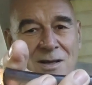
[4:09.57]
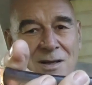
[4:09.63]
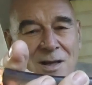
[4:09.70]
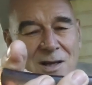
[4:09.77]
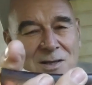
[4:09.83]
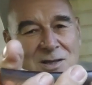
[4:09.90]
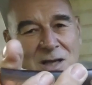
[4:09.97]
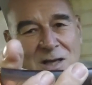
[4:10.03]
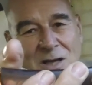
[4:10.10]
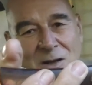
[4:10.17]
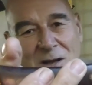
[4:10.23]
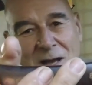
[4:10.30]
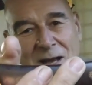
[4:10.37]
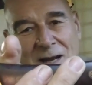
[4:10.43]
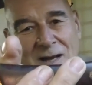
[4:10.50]
Like say you
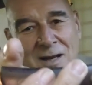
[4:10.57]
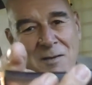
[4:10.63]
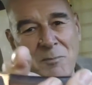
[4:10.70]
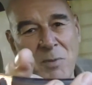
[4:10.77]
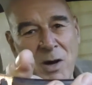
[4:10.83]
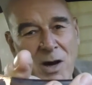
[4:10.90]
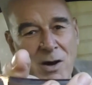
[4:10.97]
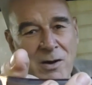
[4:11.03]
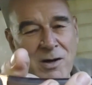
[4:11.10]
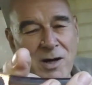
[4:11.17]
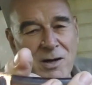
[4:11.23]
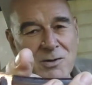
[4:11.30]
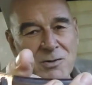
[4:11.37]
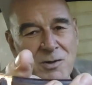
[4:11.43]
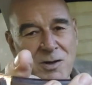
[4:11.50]
got in bear
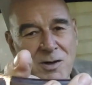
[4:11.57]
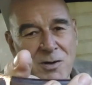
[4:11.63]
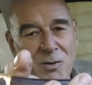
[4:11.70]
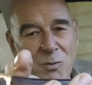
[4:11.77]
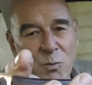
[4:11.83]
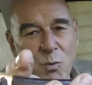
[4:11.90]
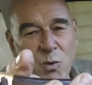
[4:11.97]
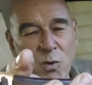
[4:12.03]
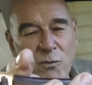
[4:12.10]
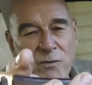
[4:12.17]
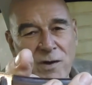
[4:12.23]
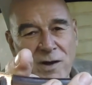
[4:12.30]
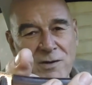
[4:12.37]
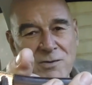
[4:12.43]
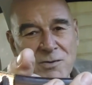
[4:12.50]
country or wolf
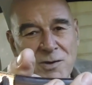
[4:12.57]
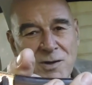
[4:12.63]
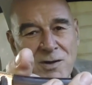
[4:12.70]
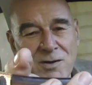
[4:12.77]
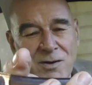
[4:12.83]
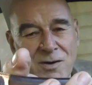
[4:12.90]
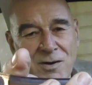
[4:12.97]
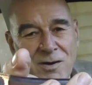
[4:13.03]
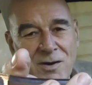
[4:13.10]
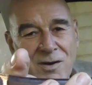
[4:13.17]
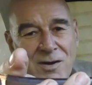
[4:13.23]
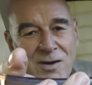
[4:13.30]
country, or